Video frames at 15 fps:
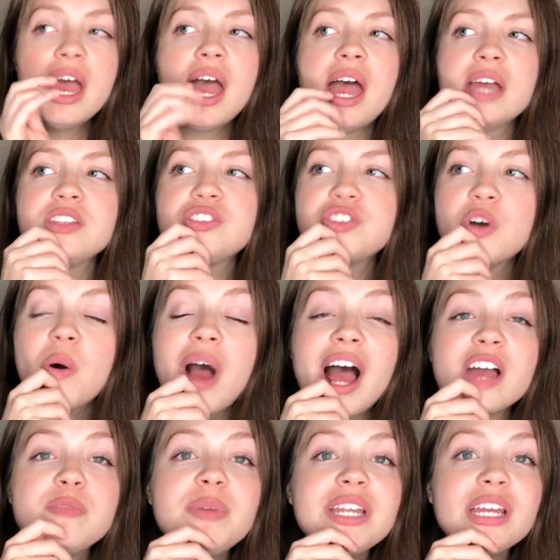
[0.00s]
And so
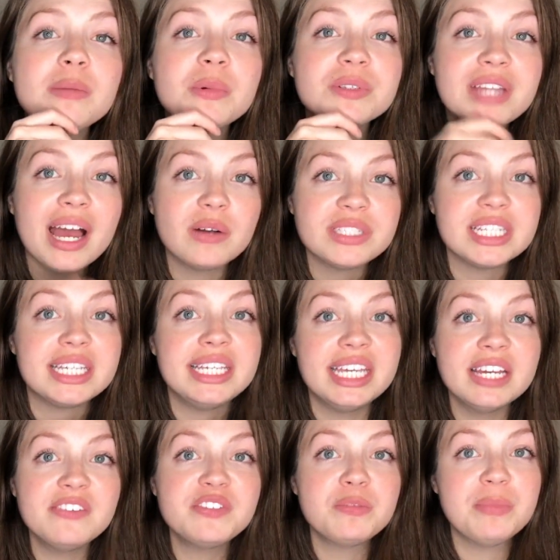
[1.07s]
I've been able now to
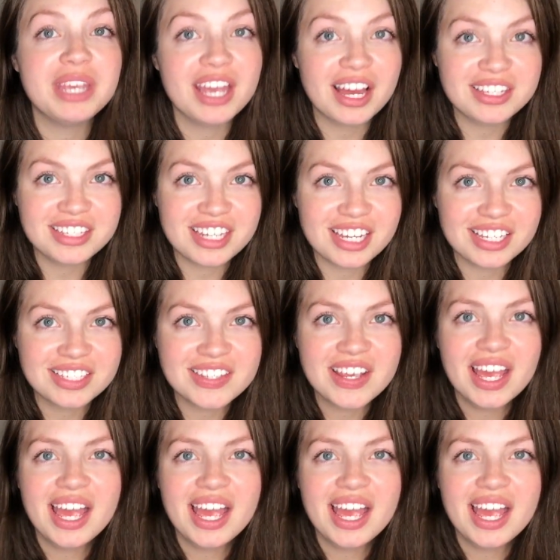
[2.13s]
gift MeUndies.